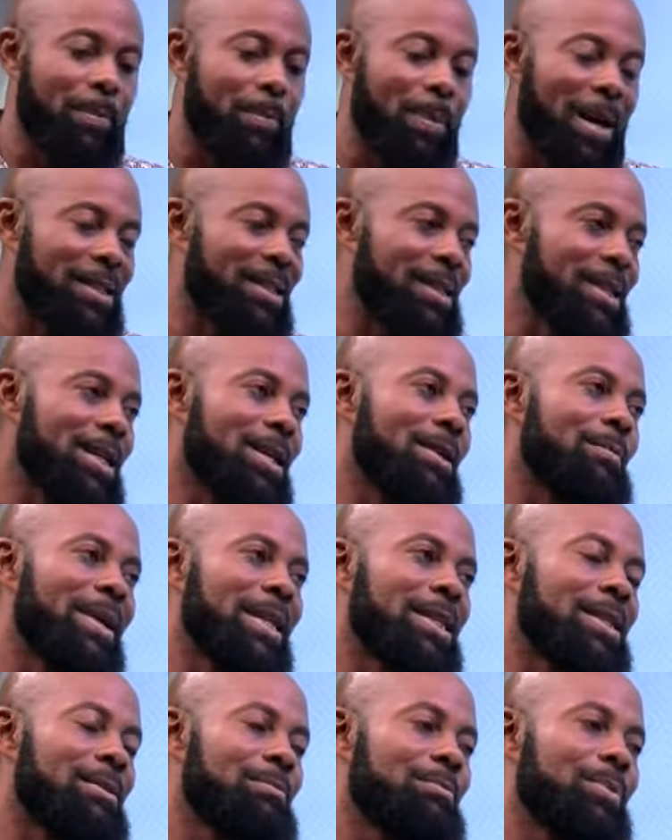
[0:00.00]
parts
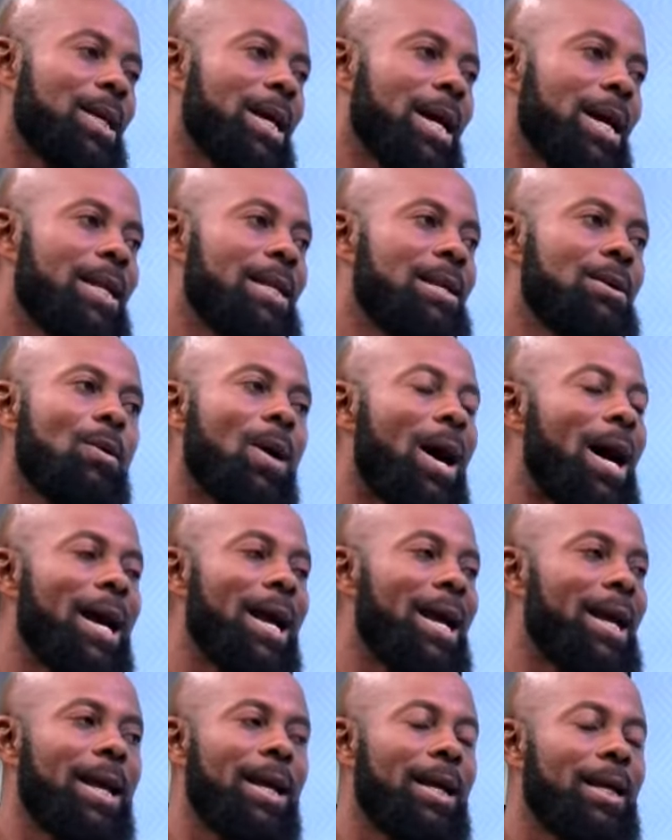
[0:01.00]
increment be
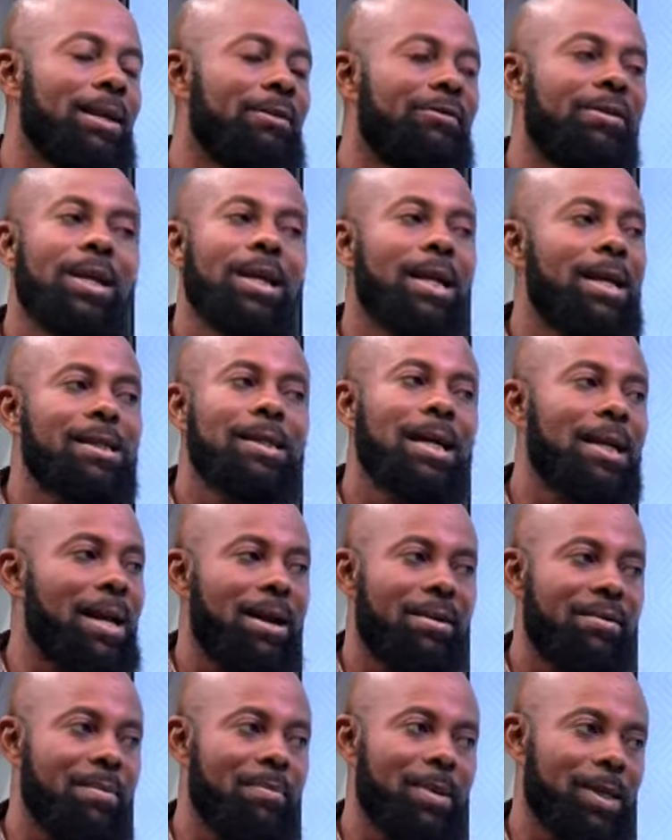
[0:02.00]
anywhere even less than
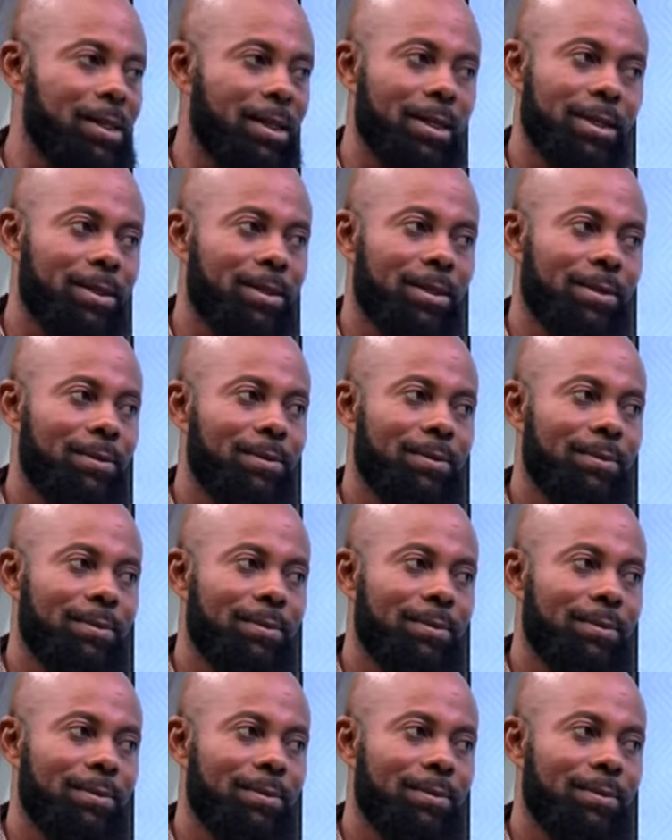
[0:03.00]
100%.